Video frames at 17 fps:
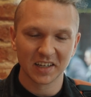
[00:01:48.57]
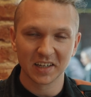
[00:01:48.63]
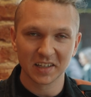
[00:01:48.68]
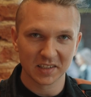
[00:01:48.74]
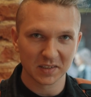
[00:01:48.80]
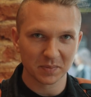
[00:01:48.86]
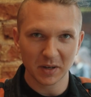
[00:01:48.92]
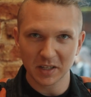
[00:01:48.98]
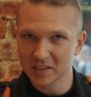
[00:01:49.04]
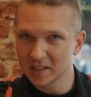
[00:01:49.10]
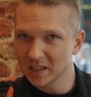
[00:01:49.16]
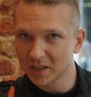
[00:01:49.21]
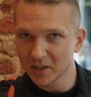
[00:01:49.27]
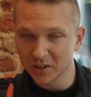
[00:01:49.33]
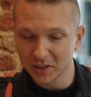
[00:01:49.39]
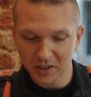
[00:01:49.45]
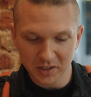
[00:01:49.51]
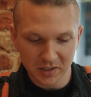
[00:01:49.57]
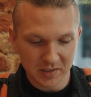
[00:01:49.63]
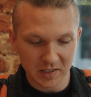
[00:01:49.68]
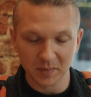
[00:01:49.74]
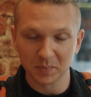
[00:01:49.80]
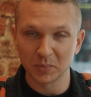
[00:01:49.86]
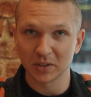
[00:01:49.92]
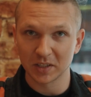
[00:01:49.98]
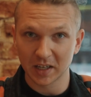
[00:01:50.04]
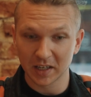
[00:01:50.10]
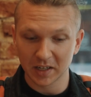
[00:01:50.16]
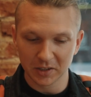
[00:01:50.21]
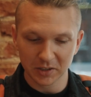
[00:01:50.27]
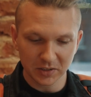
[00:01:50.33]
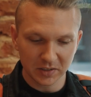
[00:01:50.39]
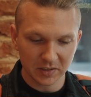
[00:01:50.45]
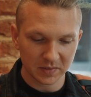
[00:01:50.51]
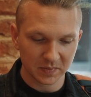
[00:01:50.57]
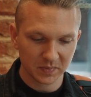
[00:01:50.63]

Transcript: Smells like onions and potatoes.